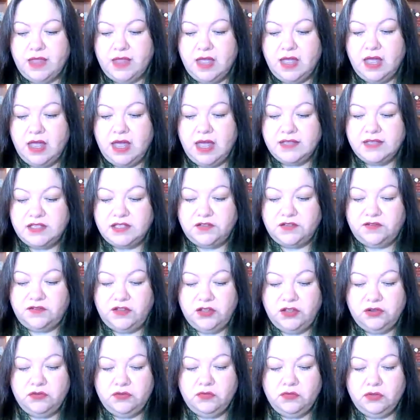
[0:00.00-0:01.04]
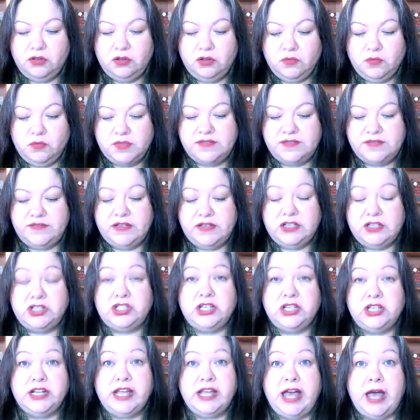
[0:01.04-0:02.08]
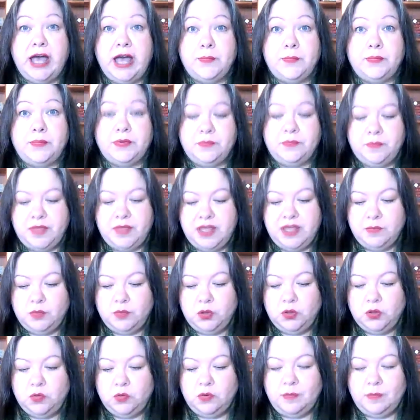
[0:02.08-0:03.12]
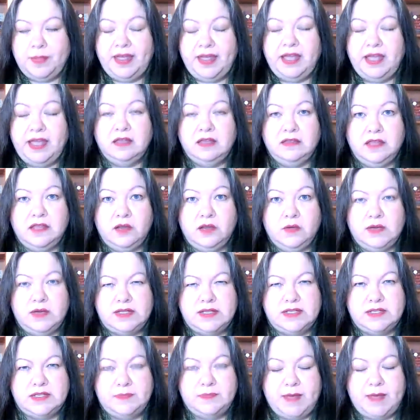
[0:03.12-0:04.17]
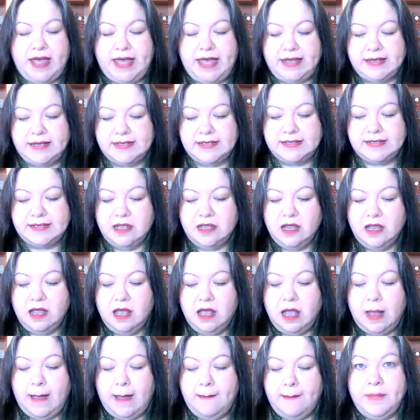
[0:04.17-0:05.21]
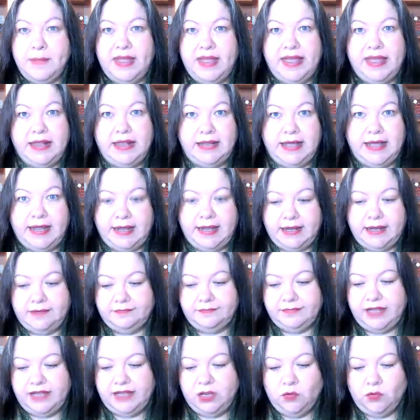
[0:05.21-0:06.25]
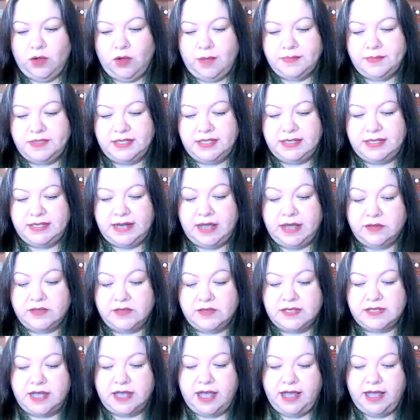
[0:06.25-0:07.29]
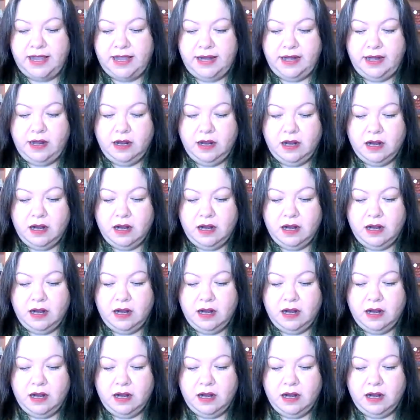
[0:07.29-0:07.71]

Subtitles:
As the funeral was finishing up and people were paying their respects, a melee erupted outside.